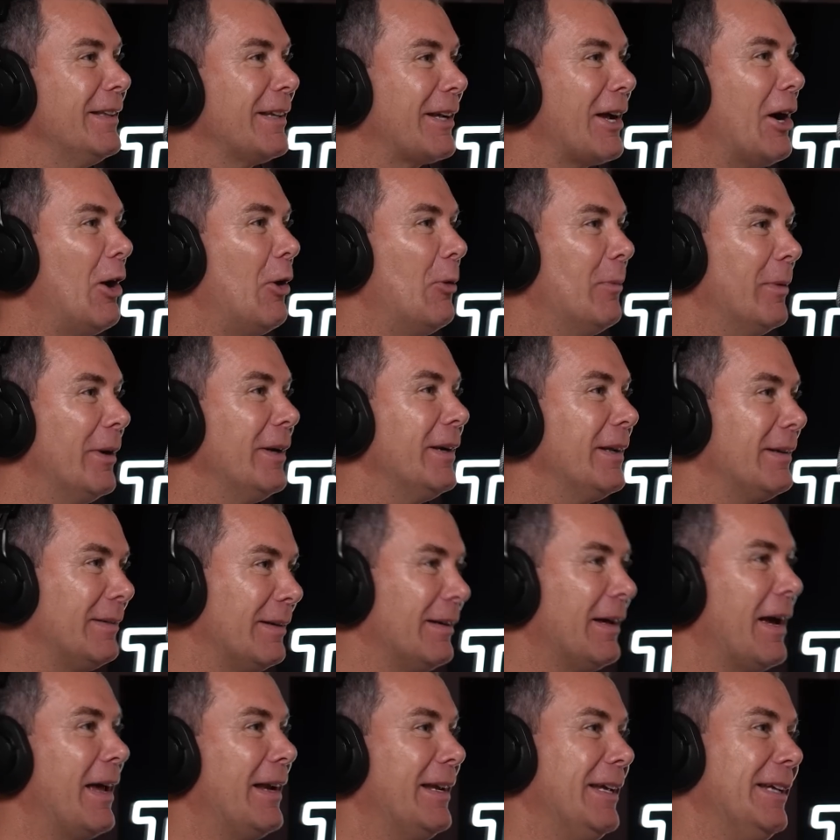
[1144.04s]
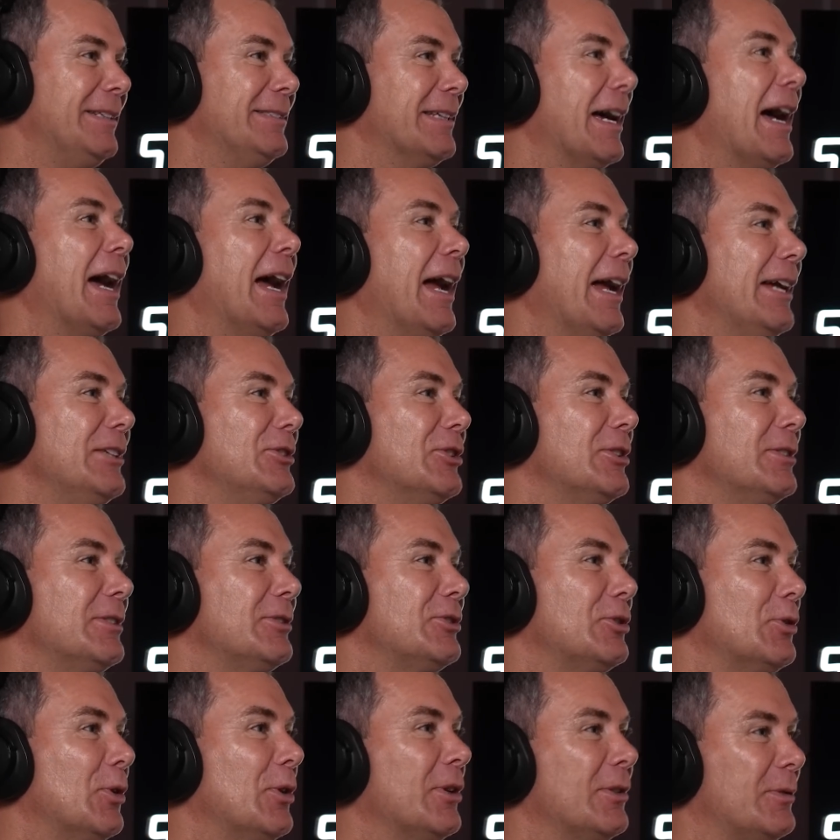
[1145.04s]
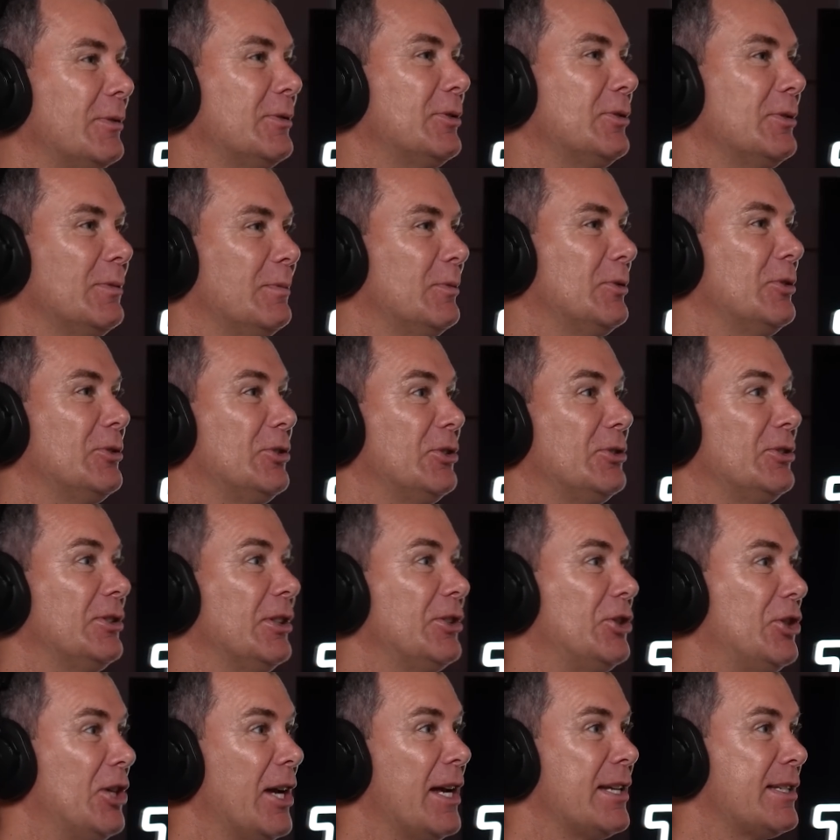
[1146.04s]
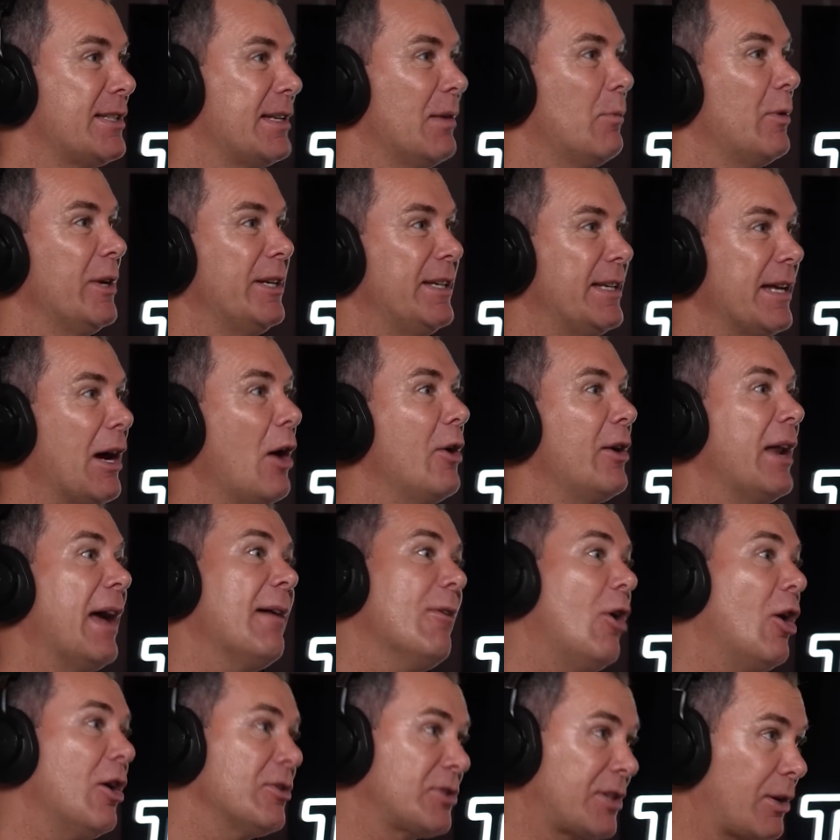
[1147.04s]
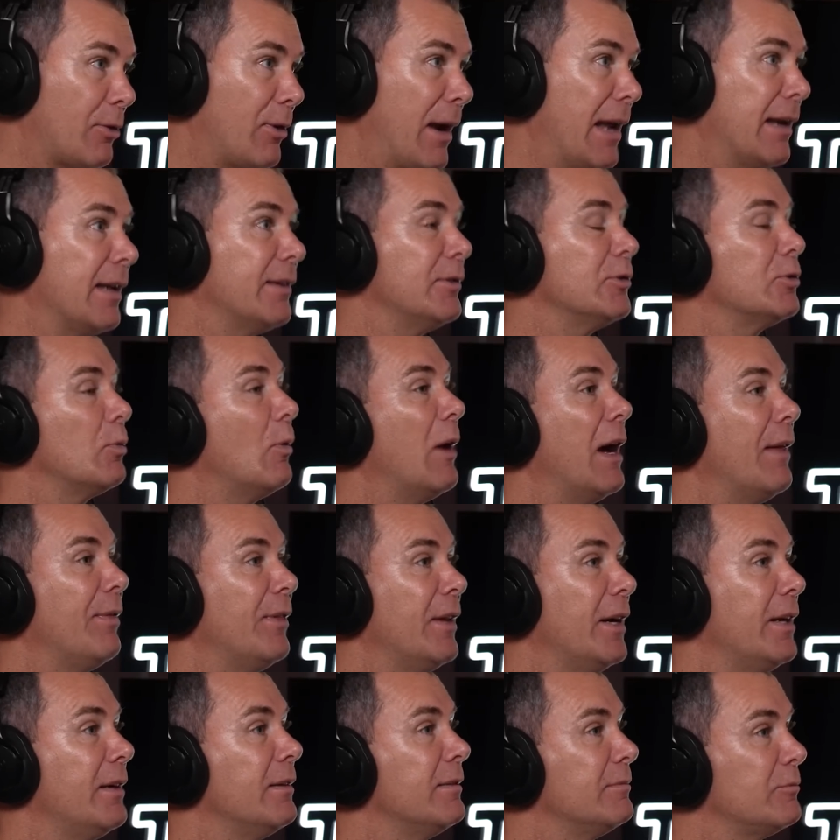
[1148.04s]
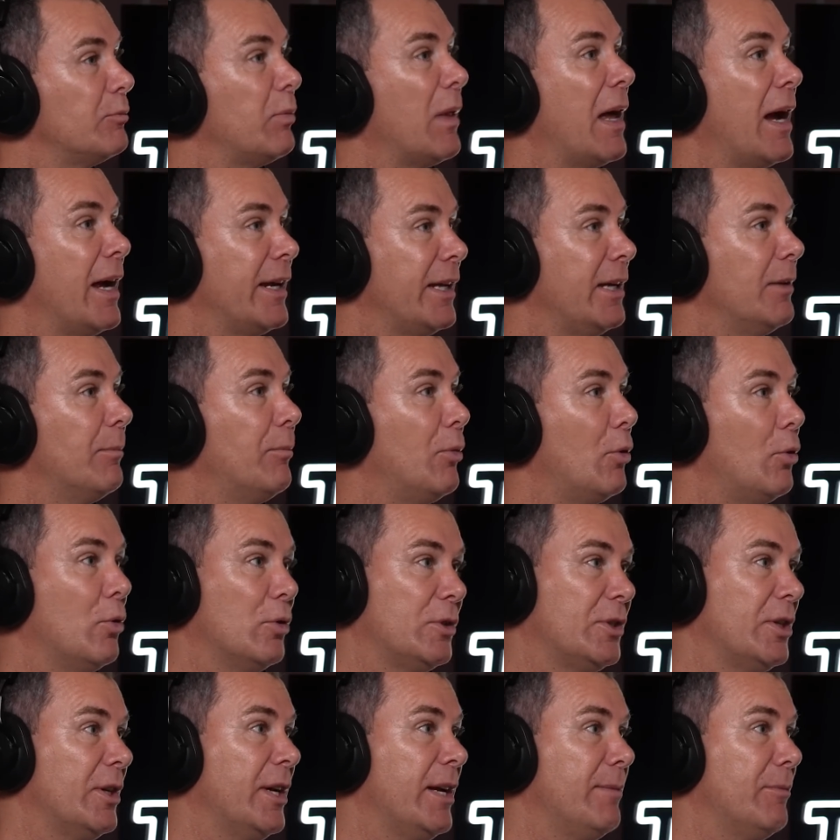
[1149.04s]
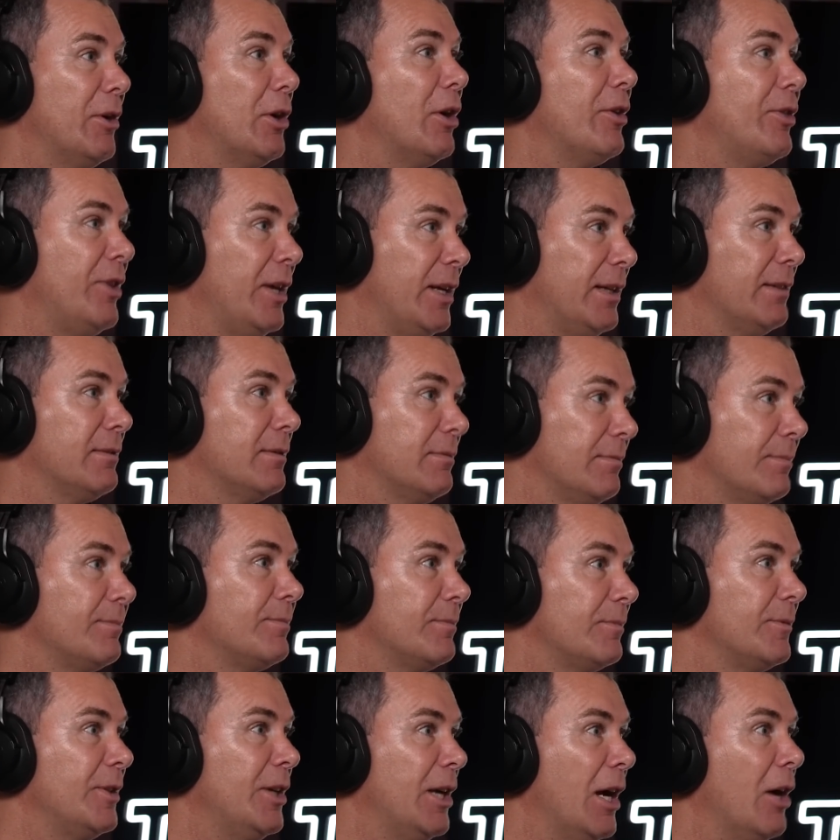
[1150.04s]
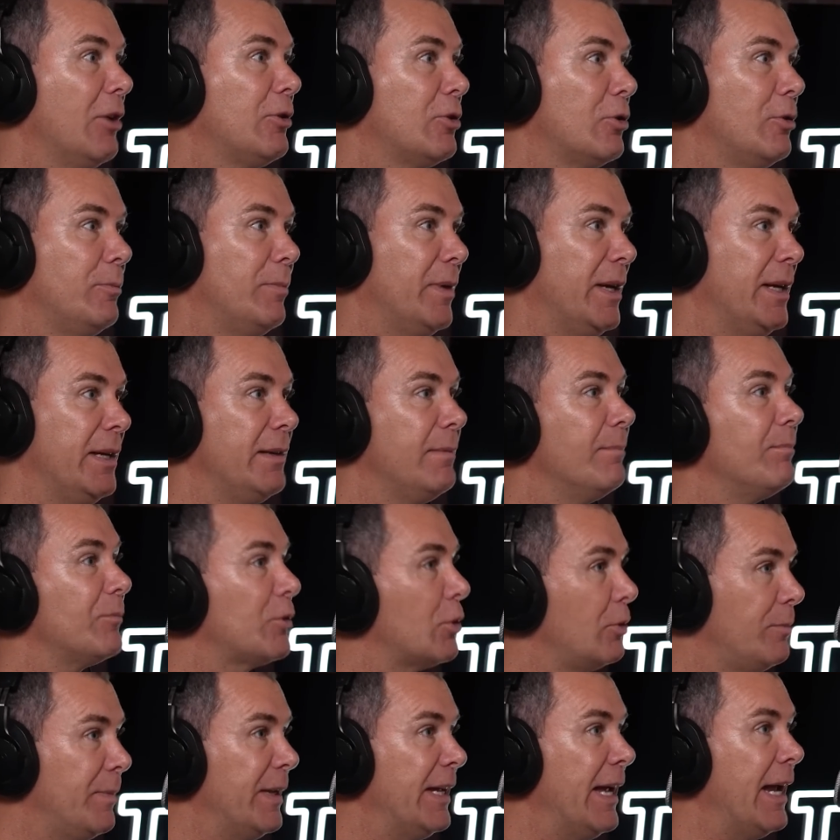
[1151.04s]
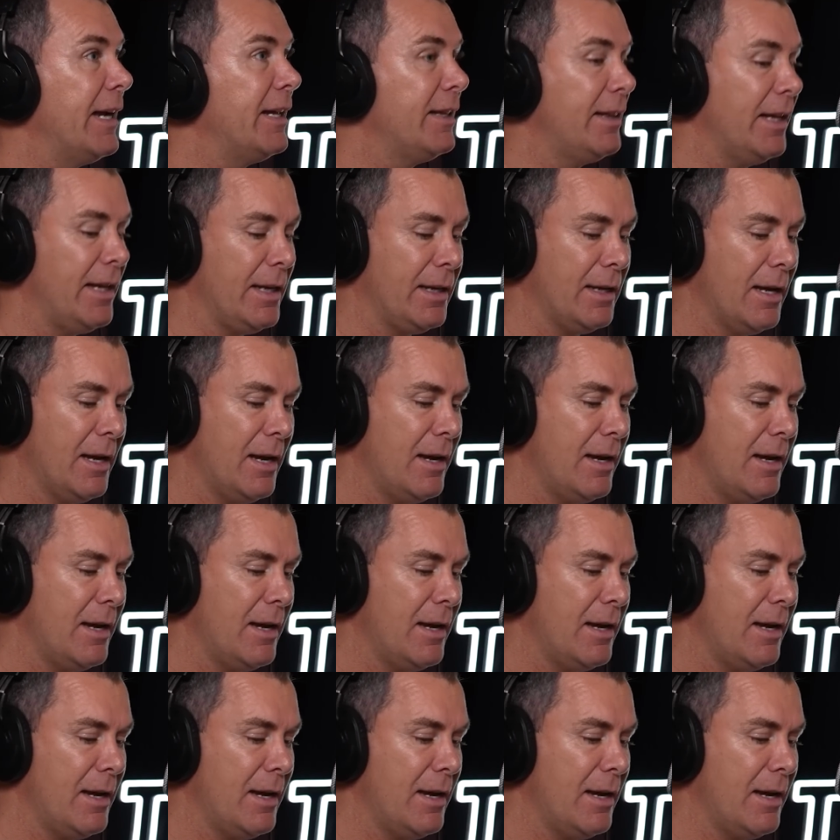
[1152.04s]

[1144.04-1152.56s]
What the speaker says: the Coleman, and at his age, it sort of suggests that we don't have. Oscar Allen's one that playing in a poor team that I think could be anything.